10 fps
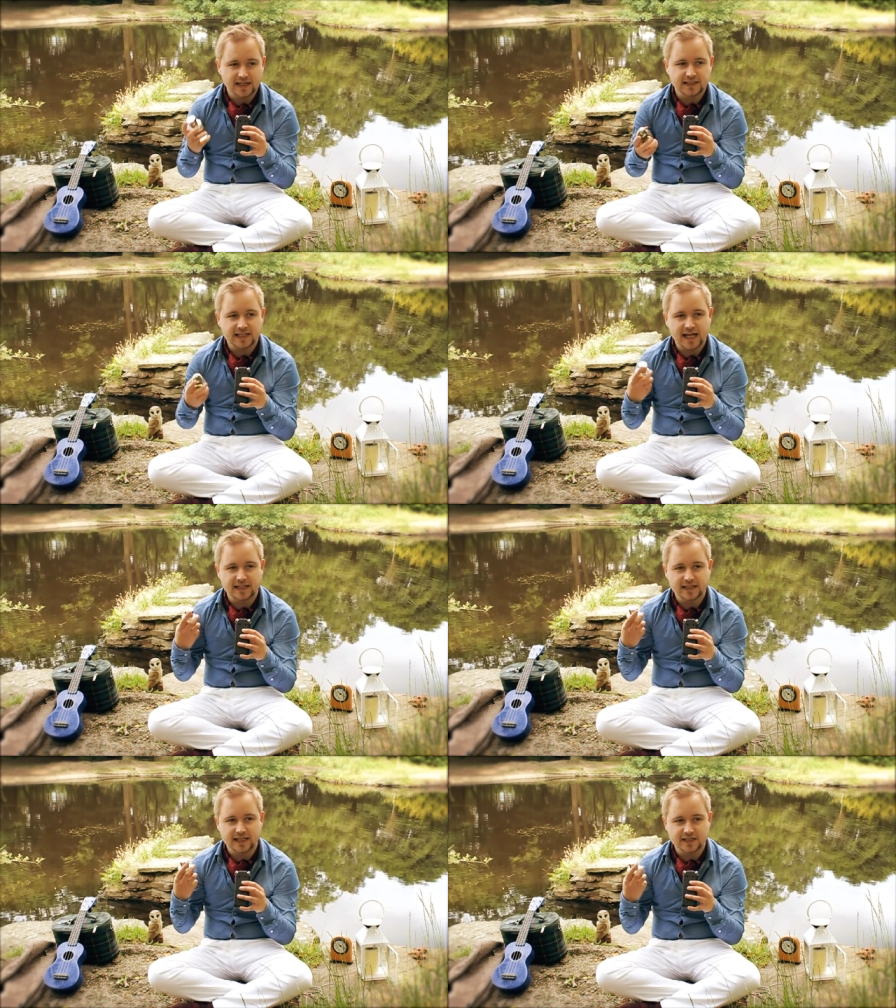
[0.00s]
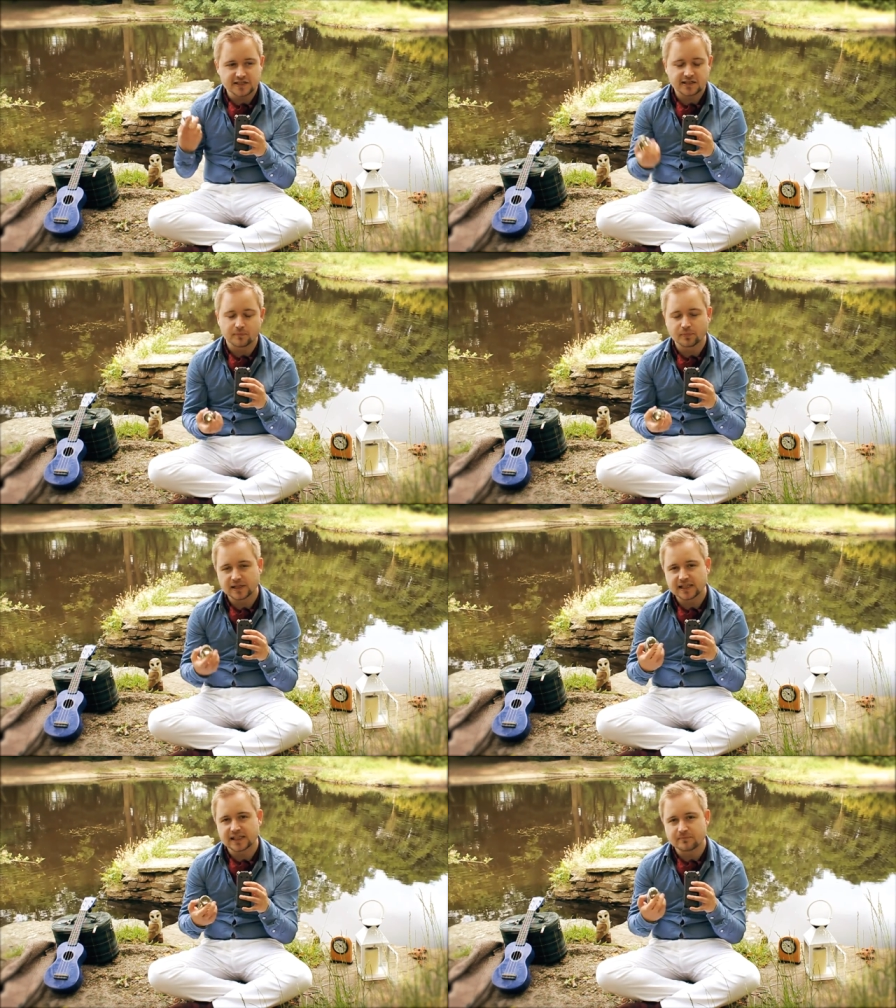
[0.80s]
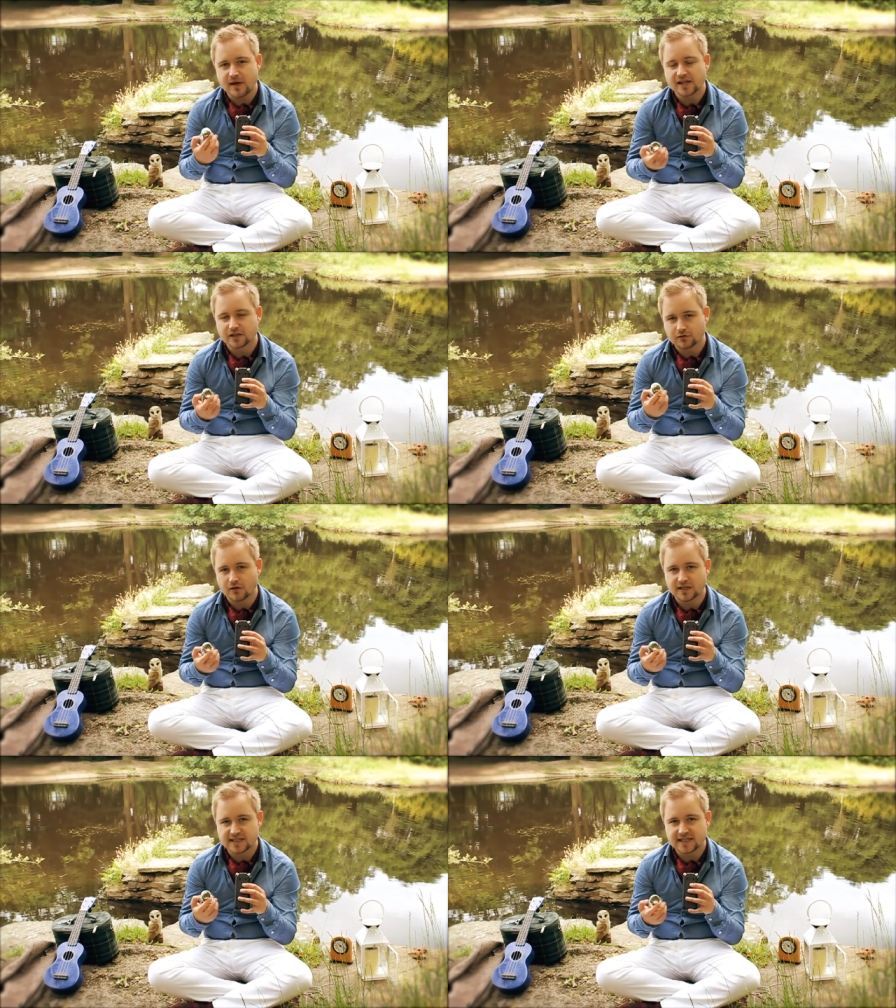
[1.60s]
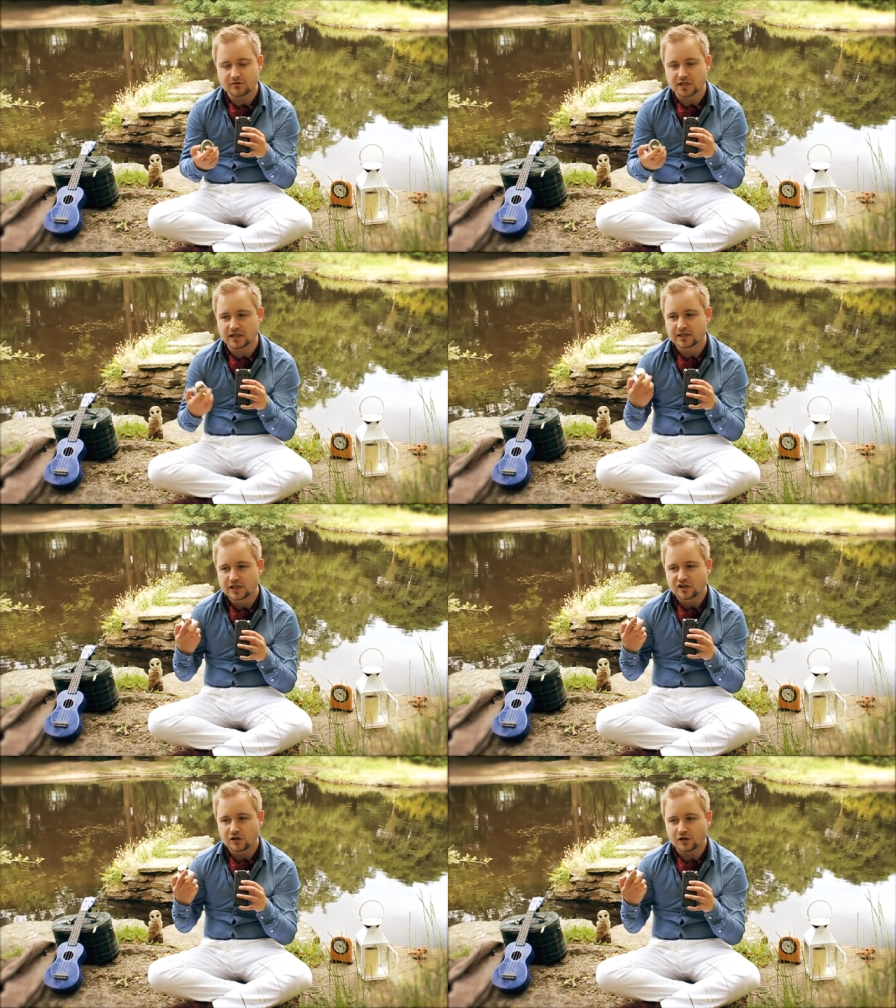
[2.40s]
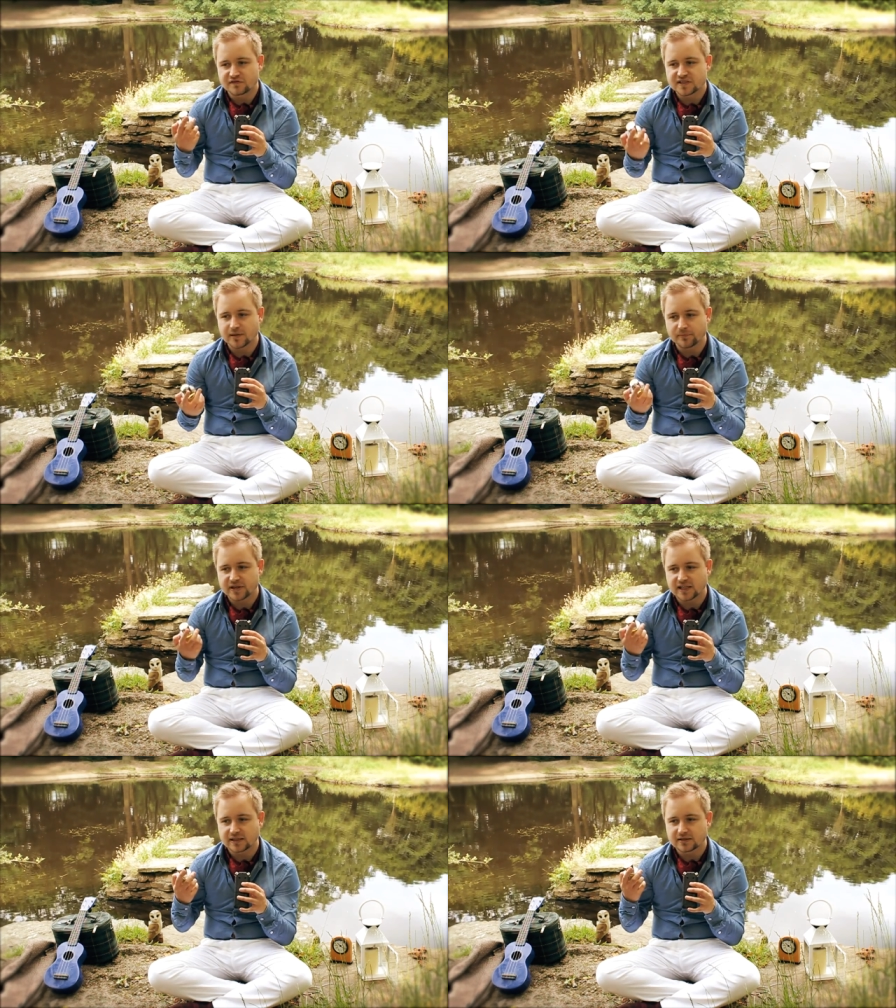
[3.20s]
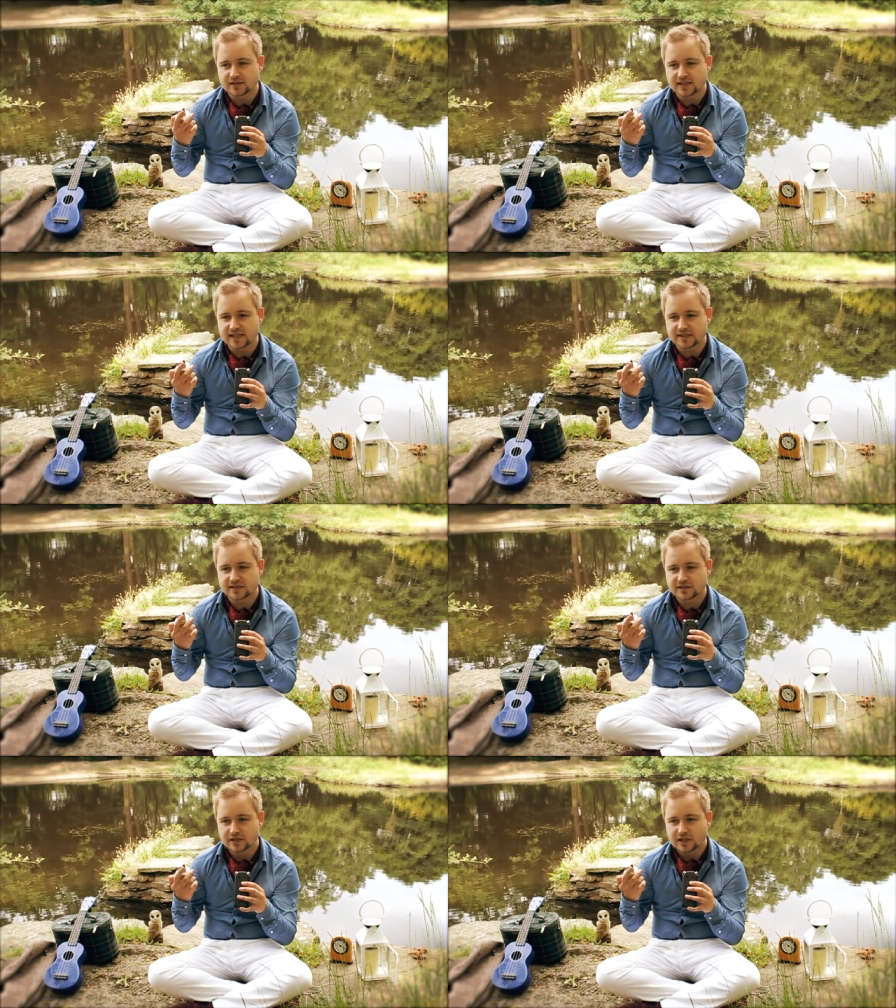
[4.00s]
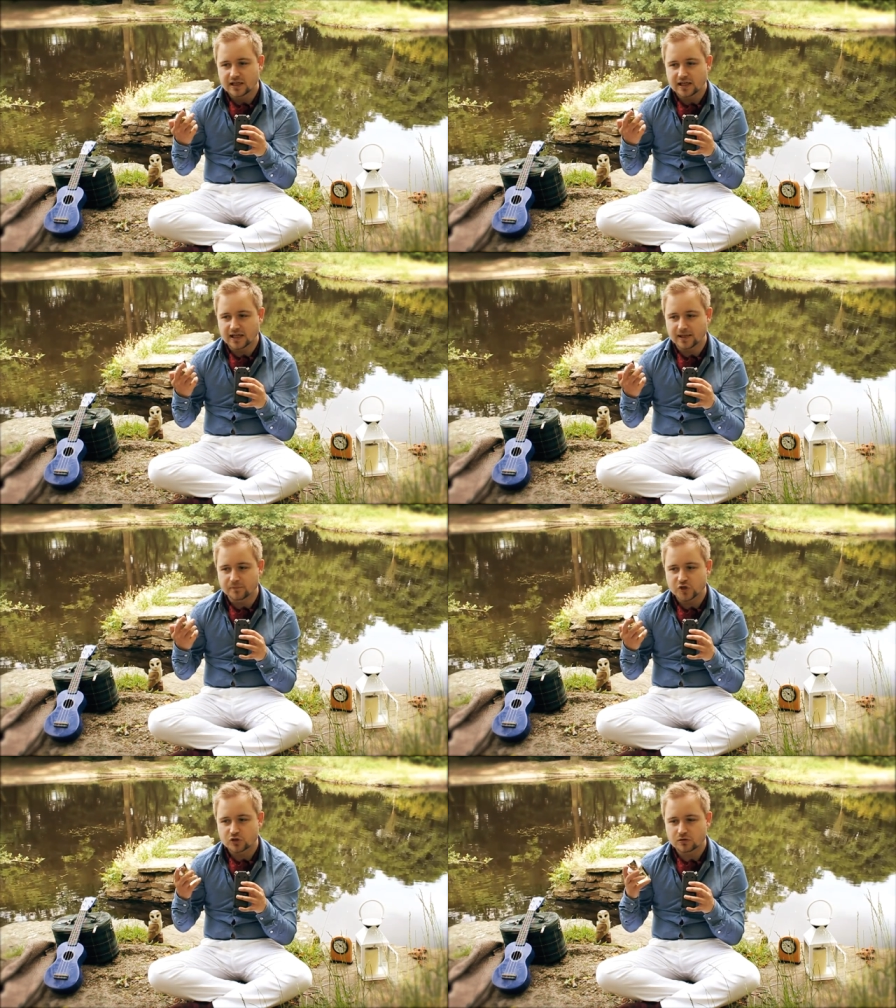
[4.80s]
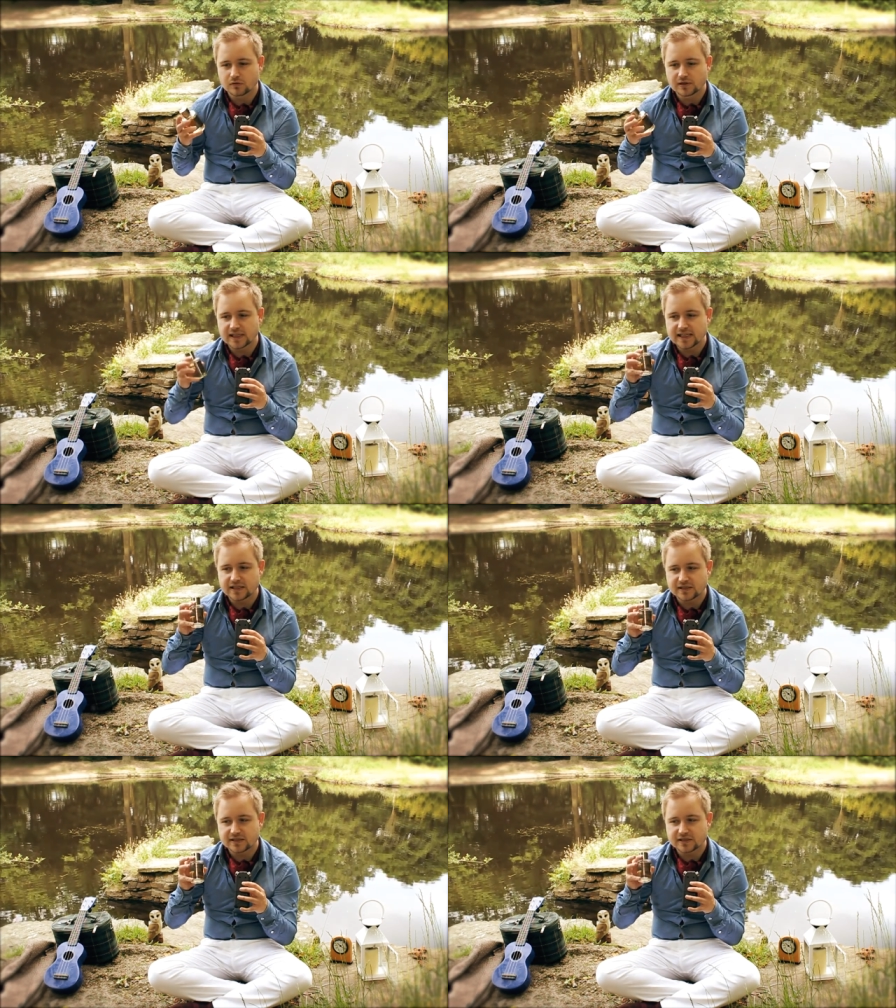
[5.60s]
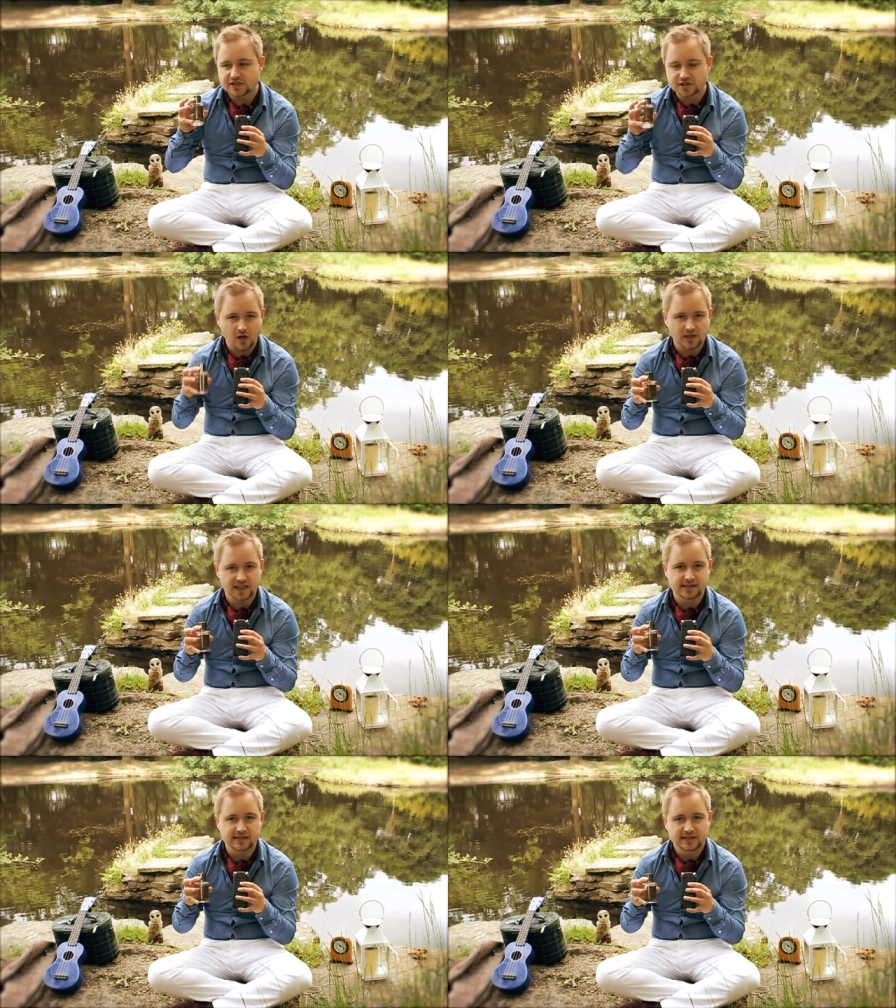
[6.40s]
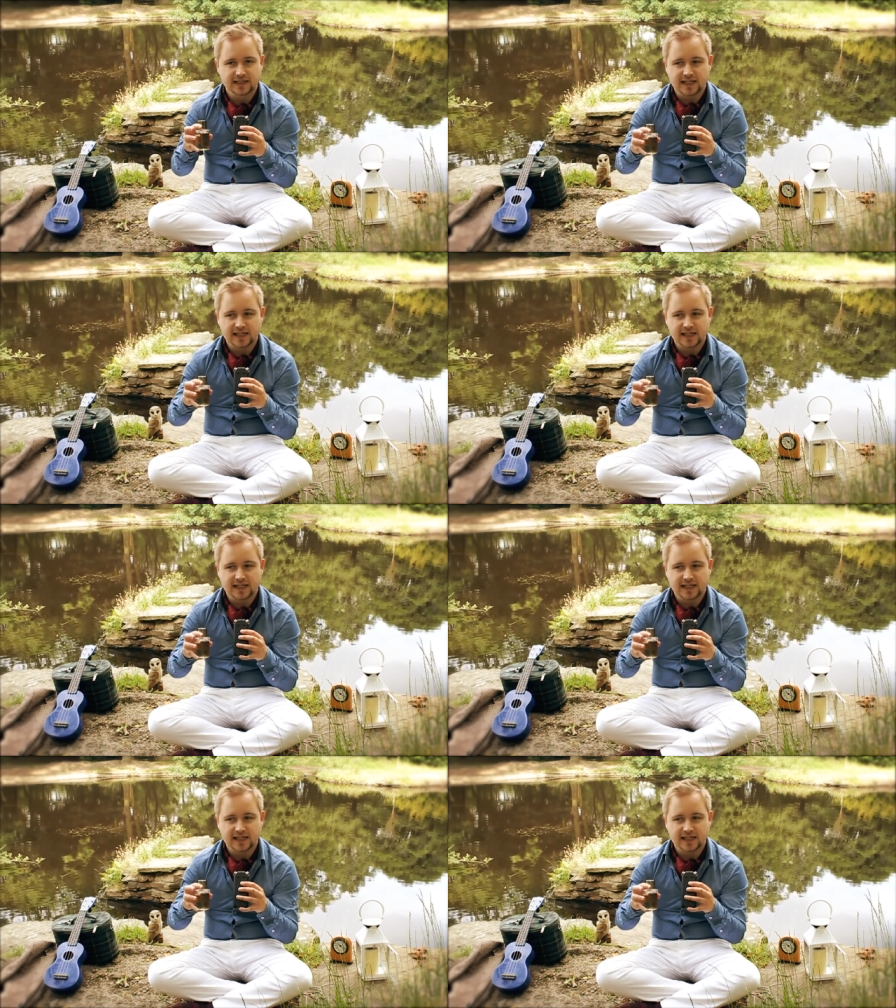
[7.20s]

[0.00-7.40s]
and again, it has completely met the criteria of something that is um, truly solid